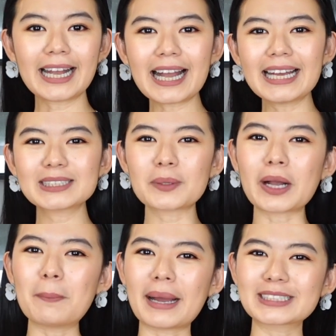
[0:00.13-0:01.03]
Hi guys,
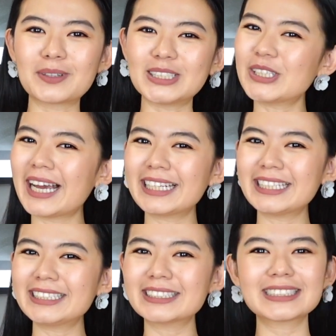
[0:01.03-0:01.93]
welcome back to my
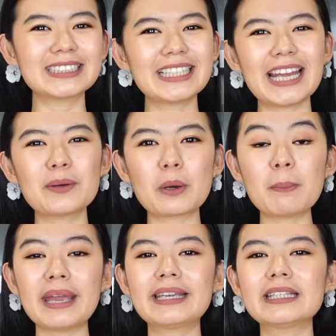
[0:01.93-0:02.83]
channel. Today we're
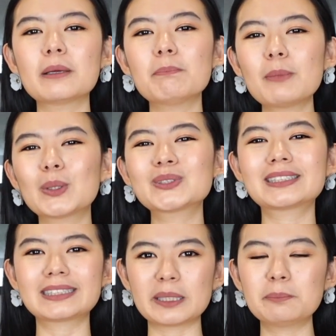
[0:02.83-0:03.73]
making the
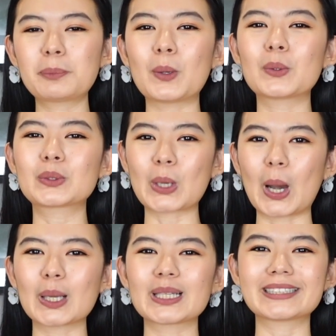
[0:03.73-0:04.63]
most simple
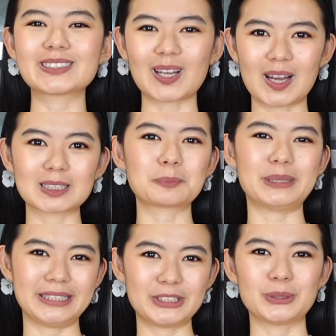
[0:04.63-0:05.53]
garlic tossed
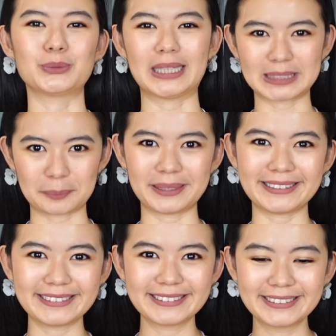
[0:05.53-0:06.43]
pea shoot
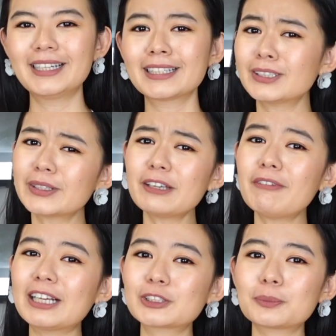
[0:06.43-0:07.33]
recipe. Cooking
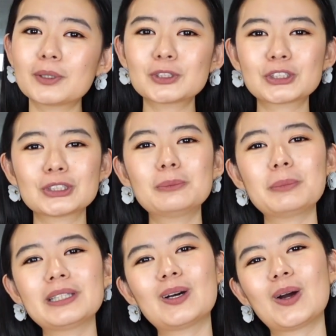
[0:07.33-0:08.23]
vegetables shouldn't
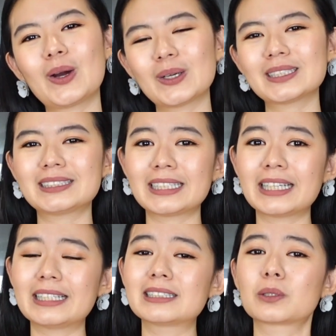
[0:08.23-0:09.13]
be the hardest
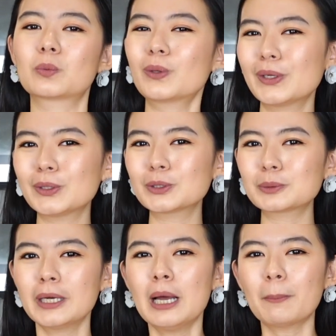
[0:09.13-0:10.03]
thing in the
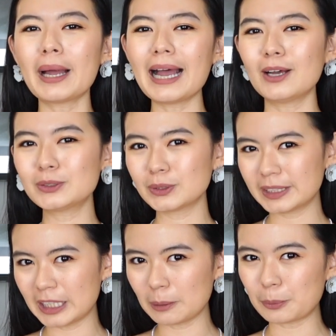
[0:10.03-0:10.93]
world, but how to
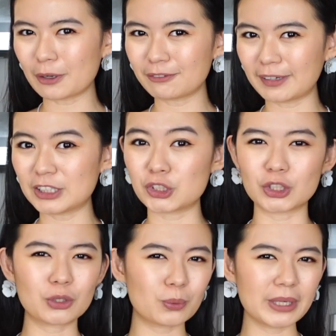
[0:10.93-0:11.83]
keep your
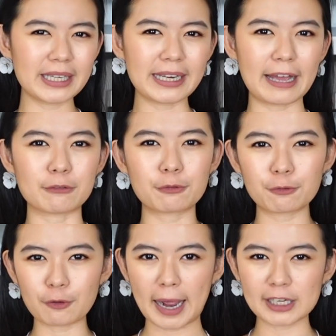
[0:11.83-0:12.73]
veggie green and
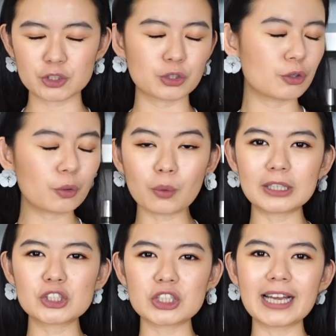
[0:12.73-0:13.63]
fresh,
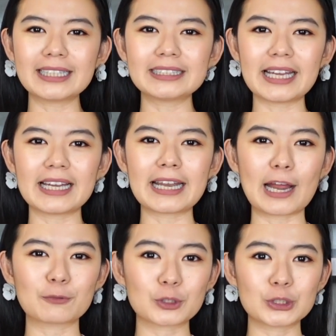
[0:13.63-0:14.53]
crunchy at the end
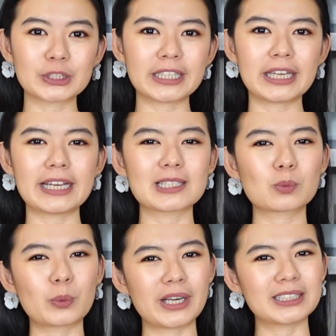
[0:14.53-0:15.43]
after cooking is
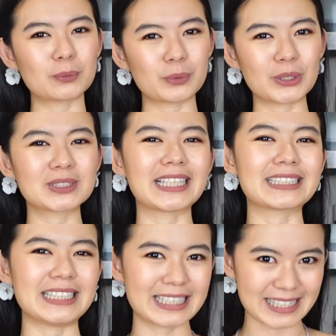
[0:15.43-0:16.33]
where the real
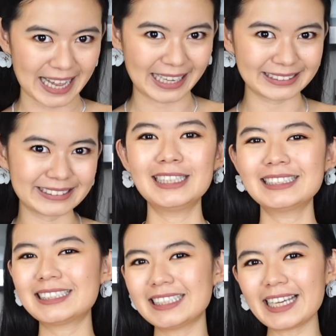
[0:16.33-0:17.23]
technique's at.
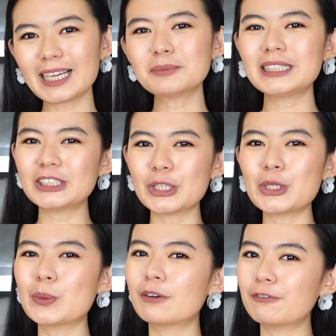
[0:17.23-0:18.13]
Today I'm teaching
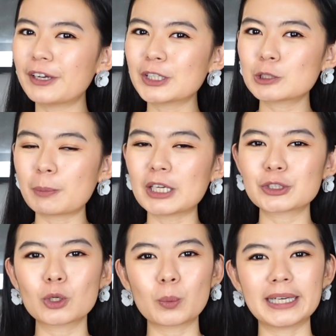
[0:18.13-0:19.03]
you a very
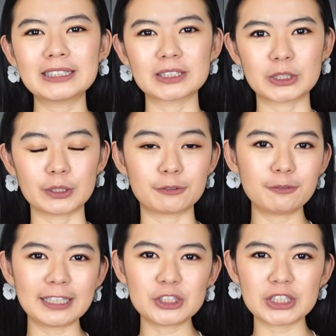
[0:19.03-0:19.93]
special way to cook
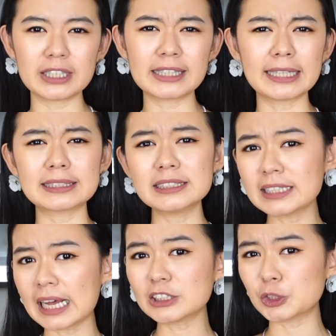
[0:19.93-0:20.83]
veggie that is
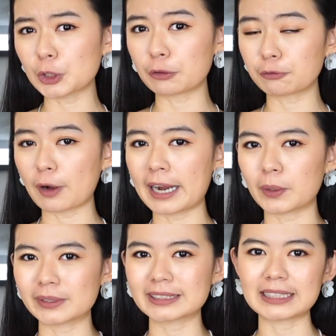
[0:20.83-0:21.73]
not stir-fry
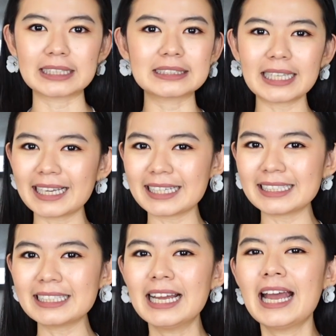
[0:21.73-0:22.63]
or
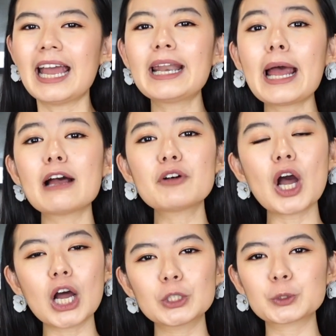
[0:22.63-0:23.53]
sauteed and have a
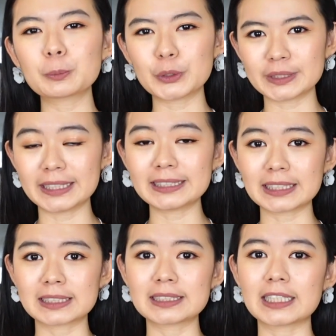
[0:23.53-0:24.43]
100%
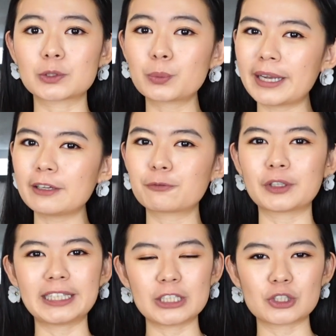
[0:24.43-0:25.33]
success rate
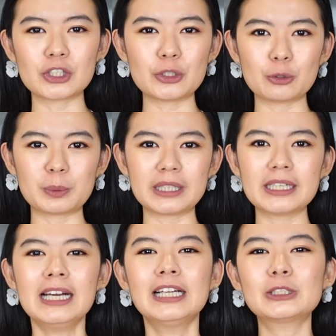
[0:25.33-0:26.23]
for kitchen
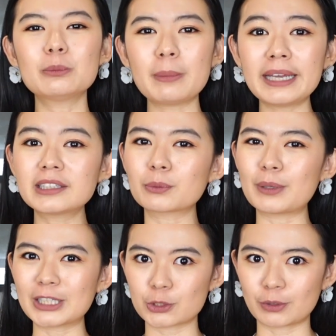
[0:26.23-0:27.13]
newbie to make the
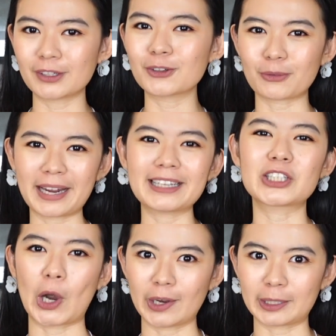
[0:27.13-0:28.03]
restaurant-grade
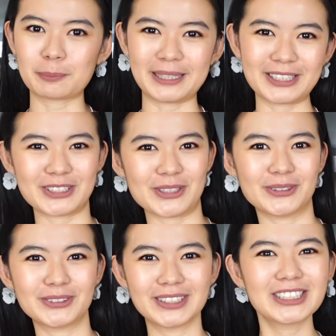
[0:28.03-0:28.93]
garlic pea
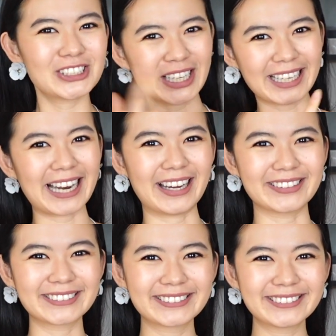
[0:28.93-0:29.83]
shoot. Check it out.